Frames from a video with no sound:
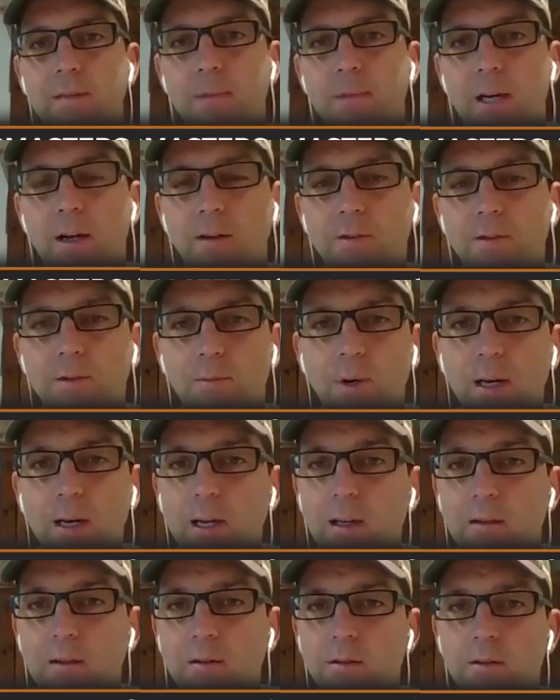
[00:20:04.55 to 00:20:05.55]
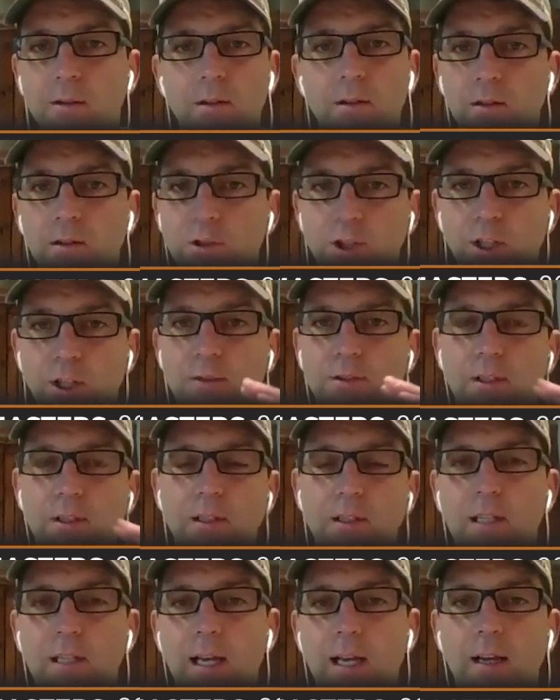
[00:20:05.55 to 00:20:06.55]
miles away, just in
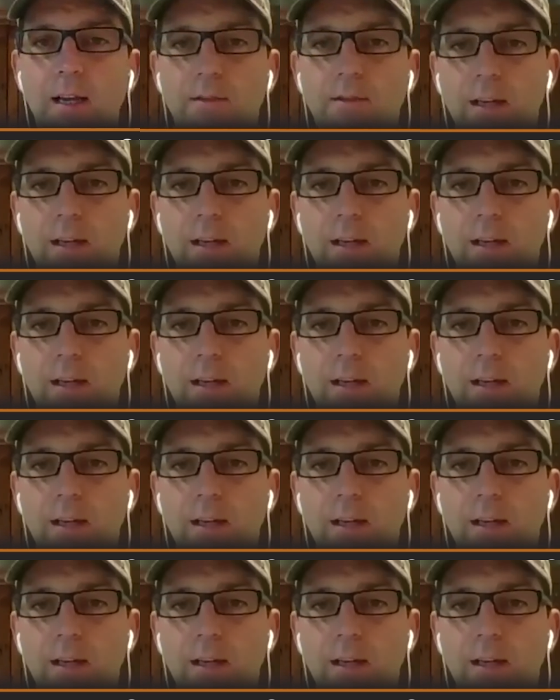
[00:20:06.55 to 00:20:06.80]
case.